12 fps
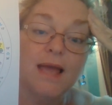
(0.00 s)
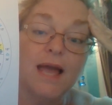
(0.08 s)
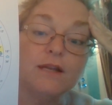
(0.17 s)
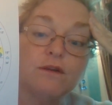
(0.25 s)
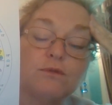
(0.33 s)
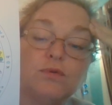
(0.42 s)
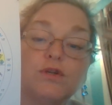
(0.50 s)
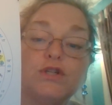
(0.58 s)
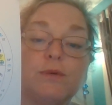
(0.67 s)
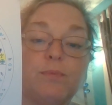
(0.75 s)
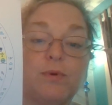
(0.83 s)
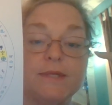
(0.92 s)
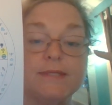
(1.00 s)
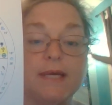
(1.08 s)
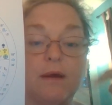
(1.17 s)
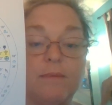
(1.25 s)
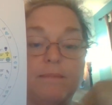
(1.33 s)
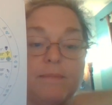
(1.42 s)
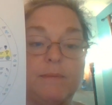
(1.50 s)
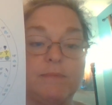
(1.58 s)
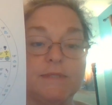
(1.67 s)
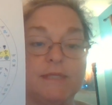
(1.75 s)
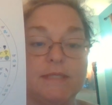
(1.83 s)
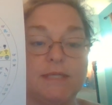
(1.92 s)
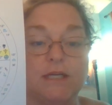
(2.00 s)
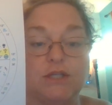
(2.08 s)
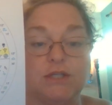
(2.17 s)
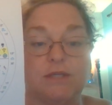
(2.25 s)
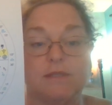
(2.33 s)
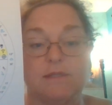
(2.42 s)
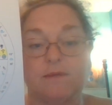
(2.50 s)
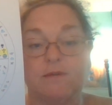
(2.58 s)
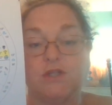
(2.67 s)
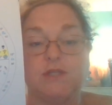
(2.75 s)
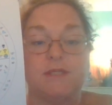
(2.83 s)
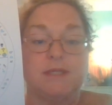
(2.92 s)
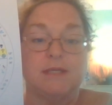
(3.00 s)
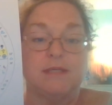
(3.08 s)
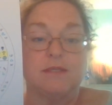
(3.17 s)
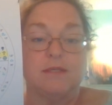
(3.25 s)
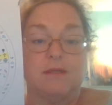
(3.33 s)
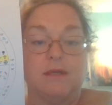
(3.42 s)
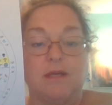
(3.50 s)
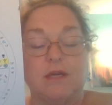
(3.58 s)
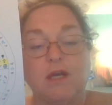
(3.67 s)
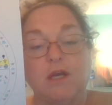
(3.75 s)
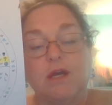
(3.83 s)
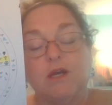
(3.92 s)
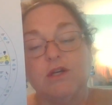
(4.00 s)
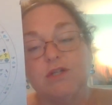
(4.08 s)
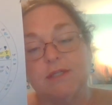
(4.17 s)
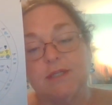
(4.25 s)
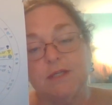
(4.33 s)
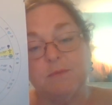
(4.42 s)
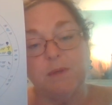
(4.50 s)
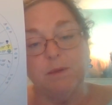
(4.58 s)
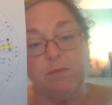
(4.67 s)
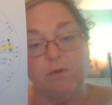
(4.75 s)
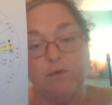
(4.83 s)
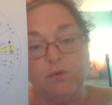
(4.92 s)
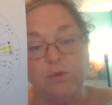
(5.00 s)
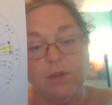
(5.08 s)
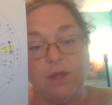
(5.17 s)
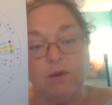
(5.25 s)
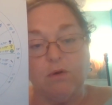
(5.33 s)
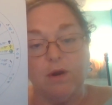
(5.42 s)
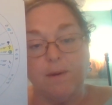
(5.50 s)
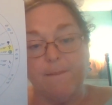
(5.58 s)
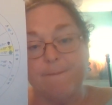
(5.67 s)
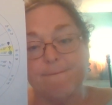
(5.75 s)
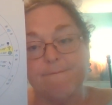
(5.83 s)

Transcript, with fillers: And of course, she points out people's intentions. She sees, she sees people for who they are,